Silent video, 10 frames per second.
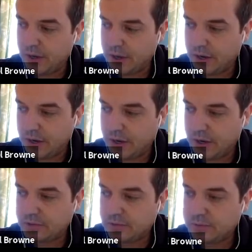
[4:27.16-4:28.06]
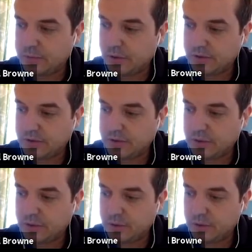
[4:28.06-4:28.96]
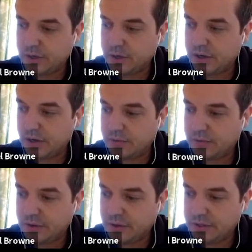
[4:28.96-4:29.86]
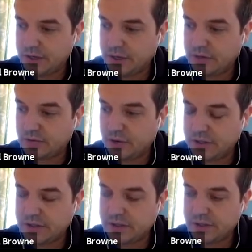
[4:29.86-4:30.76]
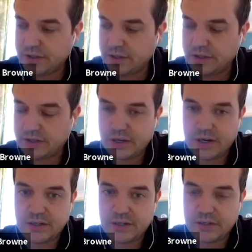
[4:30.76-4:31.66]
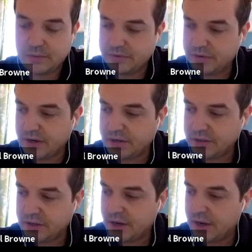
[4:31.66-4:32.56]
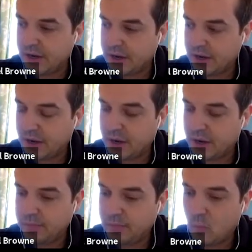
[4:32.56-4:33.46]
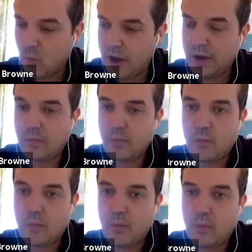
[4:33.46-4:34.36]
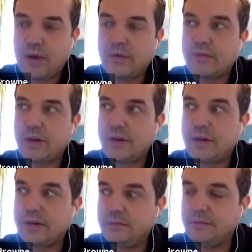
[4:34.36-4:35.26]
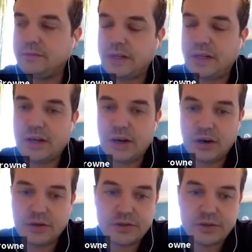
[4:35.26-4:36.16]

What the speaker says: to respond to the COVID-19 crisis and challenges that we face. Where what we have done in the last